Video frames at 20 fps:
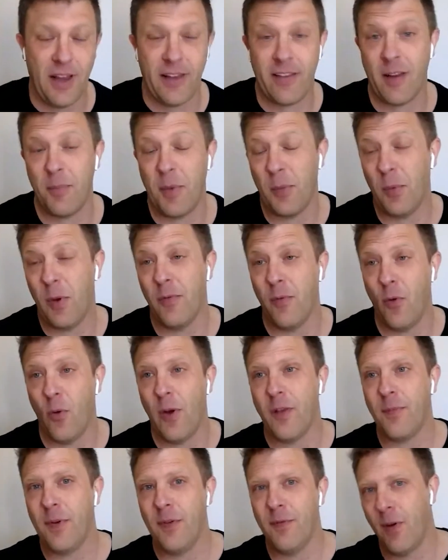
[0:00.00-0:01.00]
That's something we've
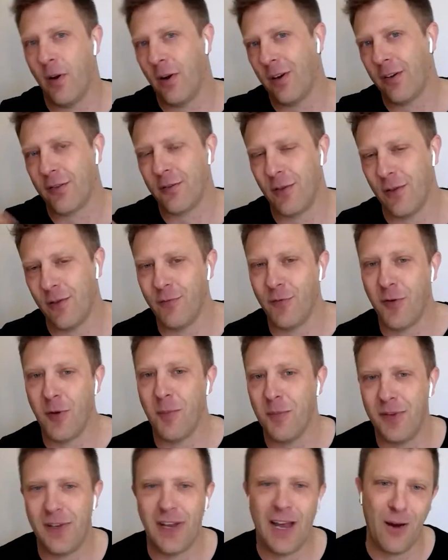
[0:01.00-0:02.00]
always been focused on
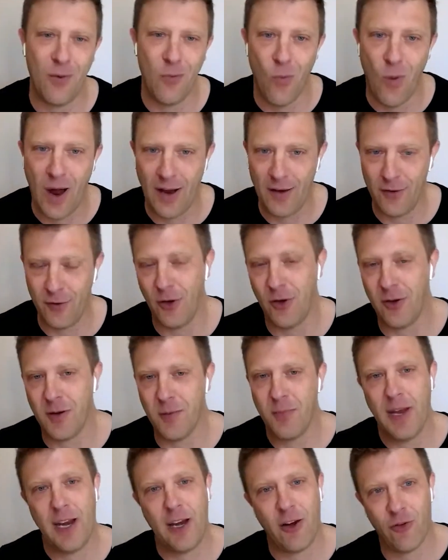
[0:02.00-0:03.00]
from day one,
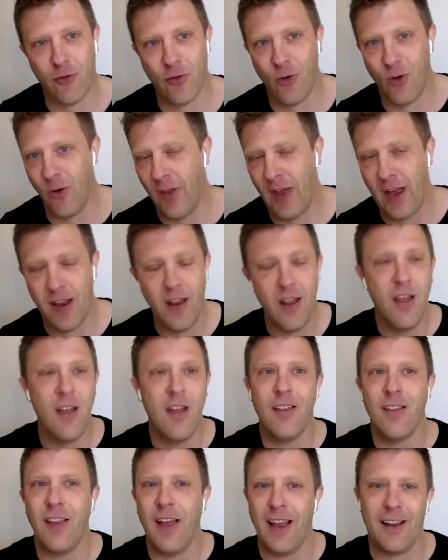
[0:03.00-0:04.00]
to make sure that
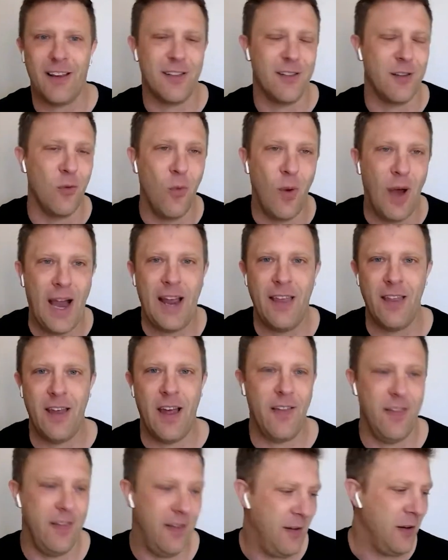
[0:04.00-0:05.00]
like the way
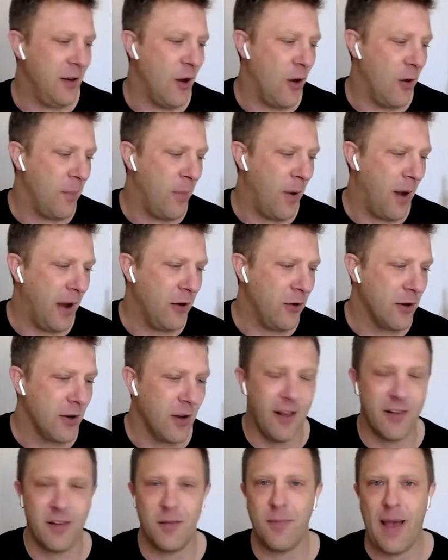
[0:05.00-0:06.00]
that, by
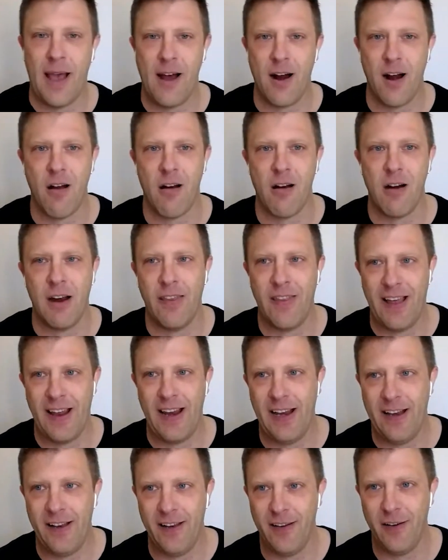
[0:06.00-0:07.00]
utilizing Power that
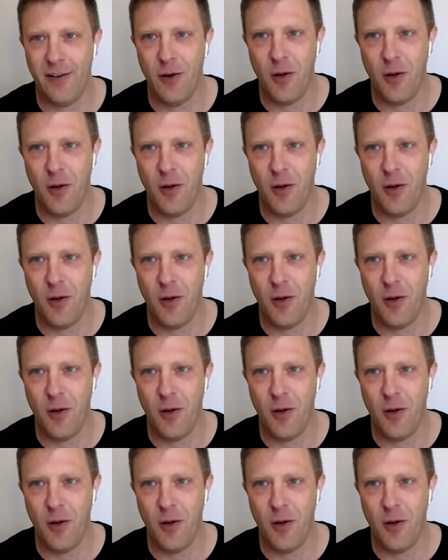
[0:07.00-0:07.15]
it